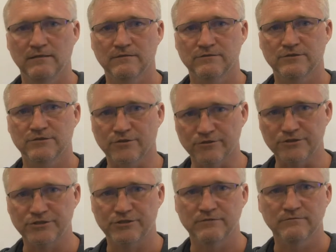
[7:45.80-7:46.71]

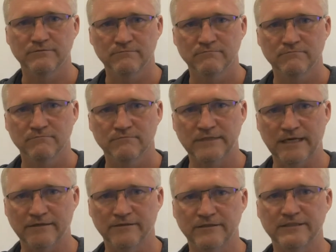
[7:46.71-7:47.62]
search
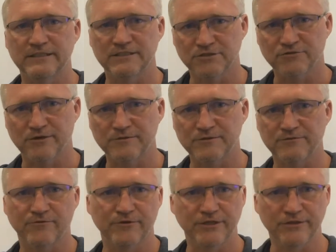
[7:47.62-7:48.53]
down in the description
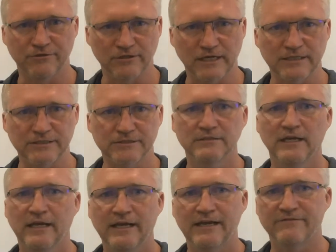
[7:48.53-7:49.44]
for you to utilize,
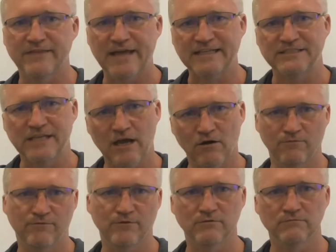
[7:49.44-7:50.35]
if that's
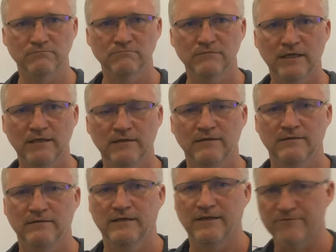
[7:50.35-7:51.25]
helpful.
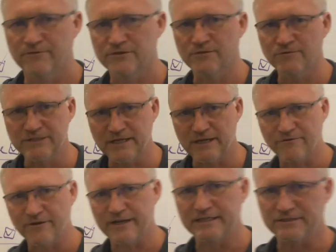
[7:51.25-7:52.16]
If for some reason I
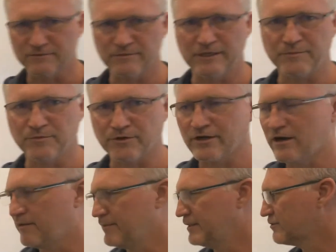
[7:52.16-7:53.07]
forget, somebody put a
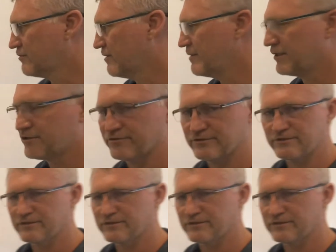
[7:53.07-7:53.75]
comment, so I make sure to do